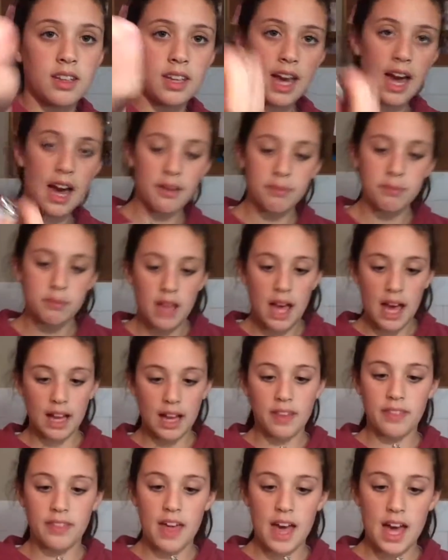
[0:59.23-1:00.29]
Yeah, I
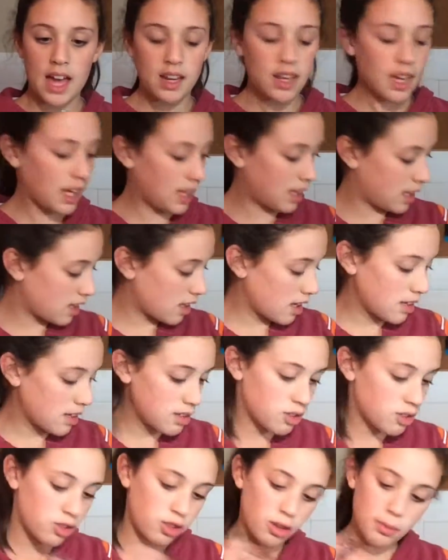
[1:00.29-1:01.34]
got that, and
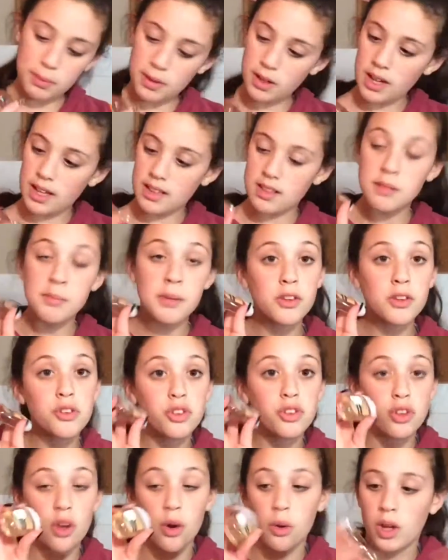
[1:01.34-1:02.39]
super, it smells
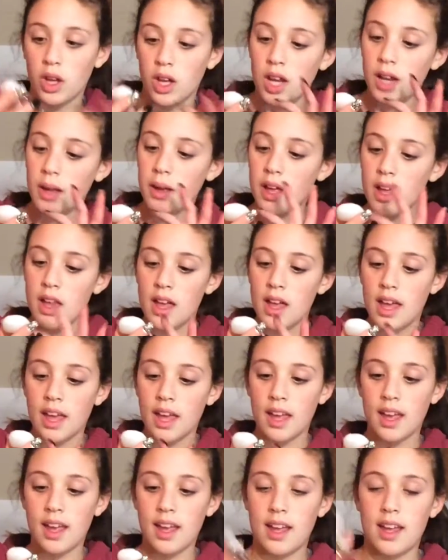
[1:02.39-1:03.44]
so good,
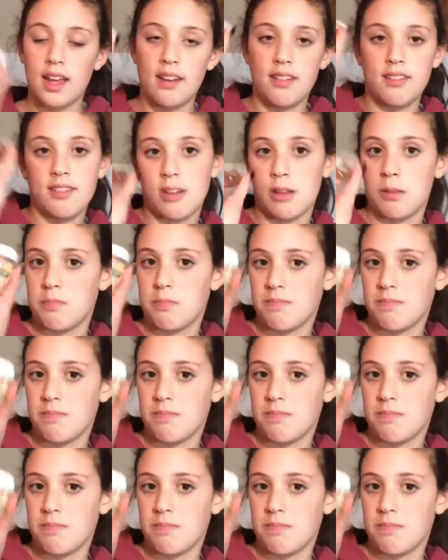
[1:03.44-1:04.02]
and